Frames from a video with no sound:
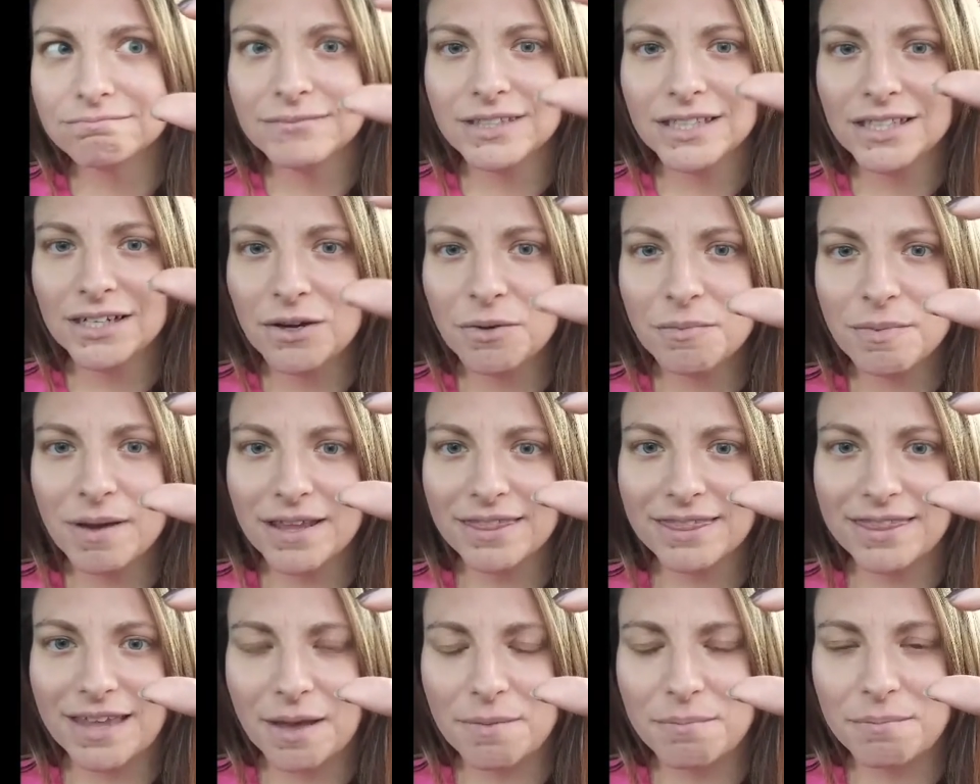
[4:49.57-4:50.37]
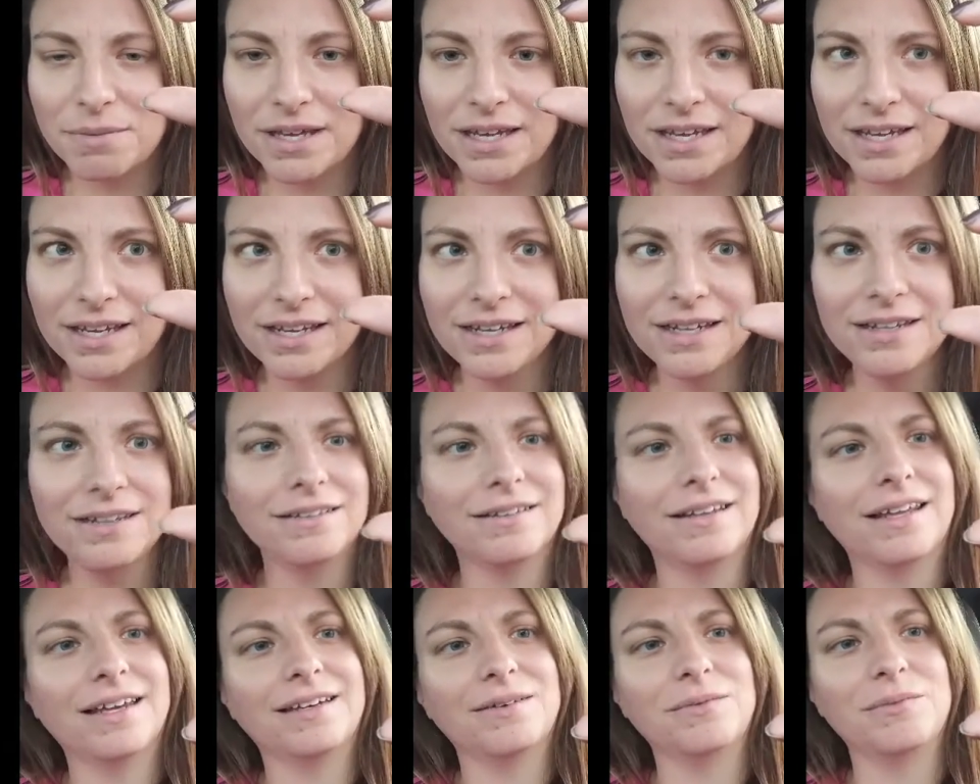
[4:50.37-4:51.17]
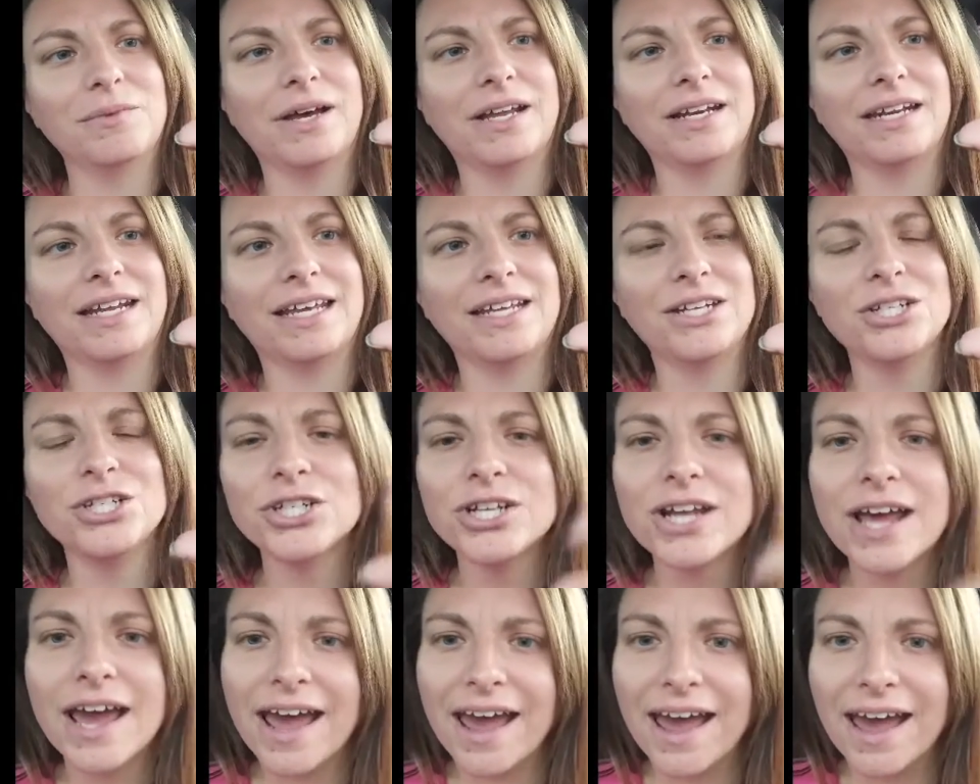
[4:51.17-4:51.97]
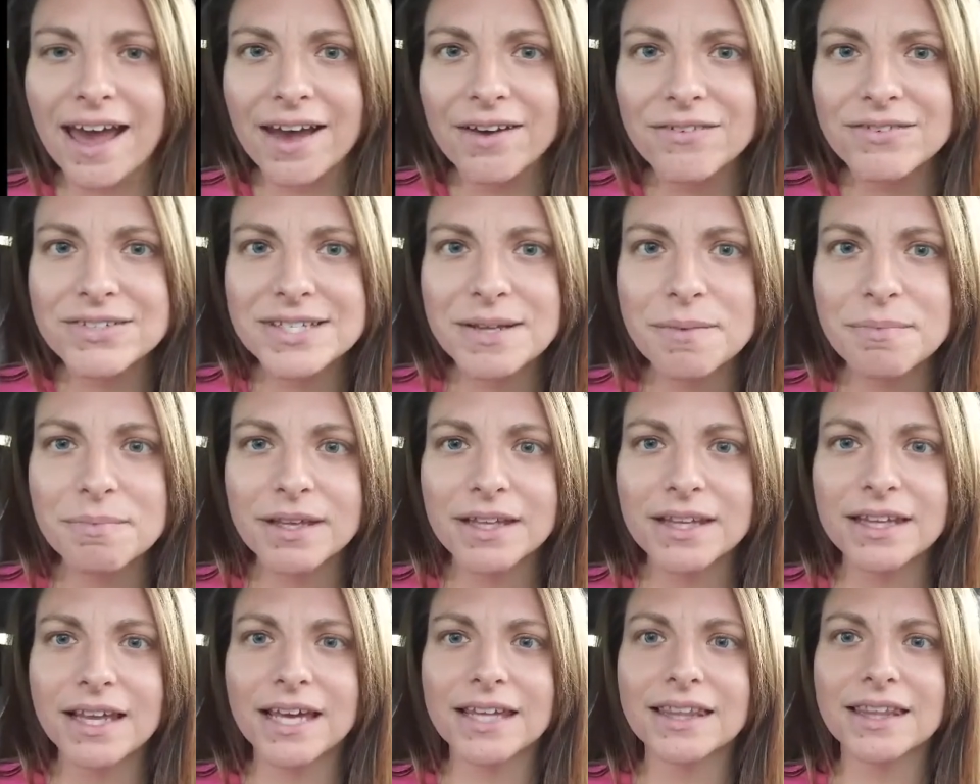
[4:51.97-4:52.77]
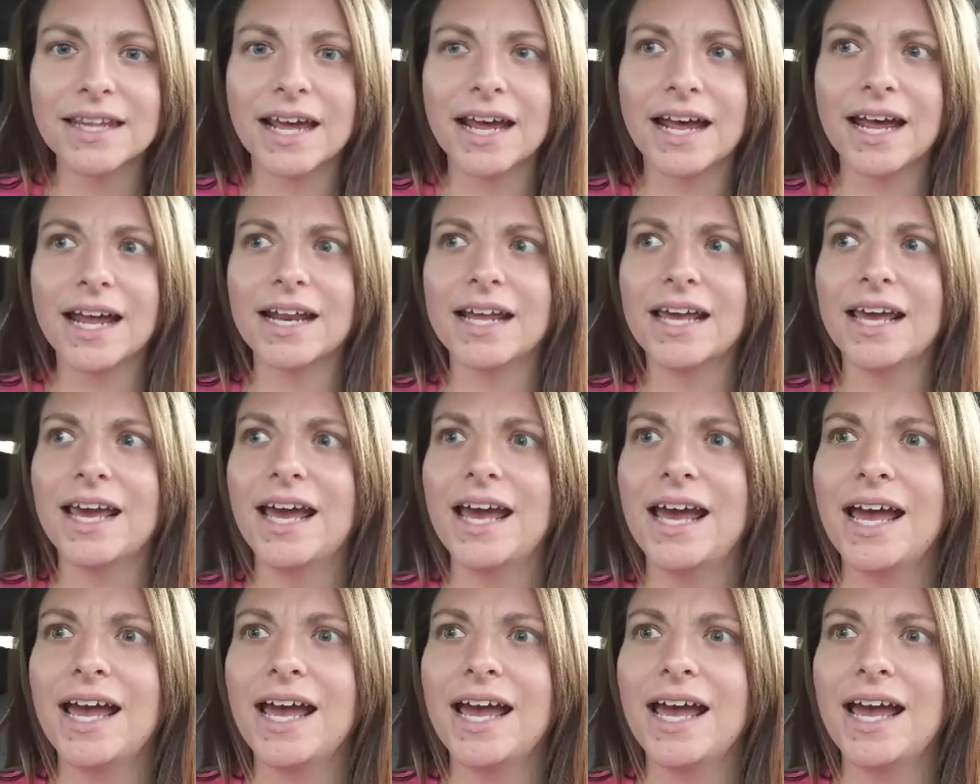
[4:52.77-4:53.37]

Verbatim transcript: you know, about that big, like what, inch and a half, something like that.